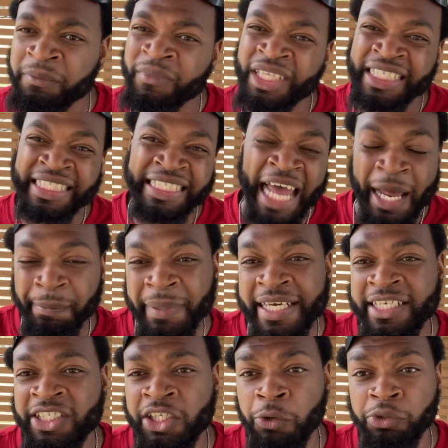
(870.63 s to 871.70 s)
stop being
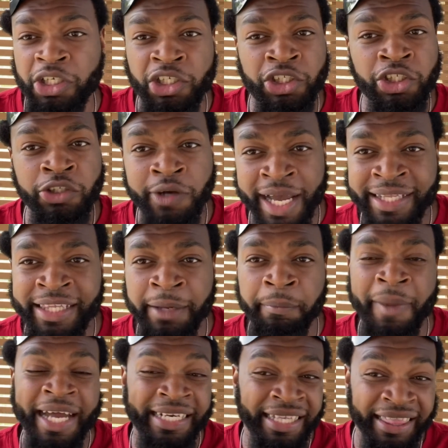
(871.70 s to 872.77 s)
so distracted
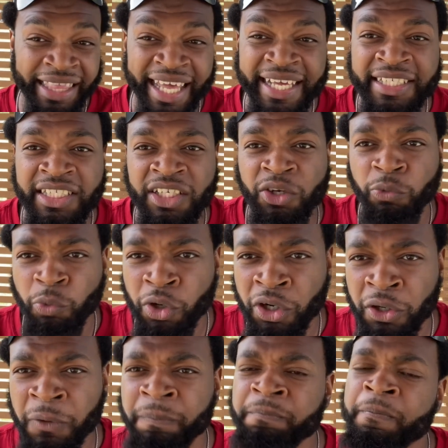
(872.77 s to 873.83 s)
by the things in the world,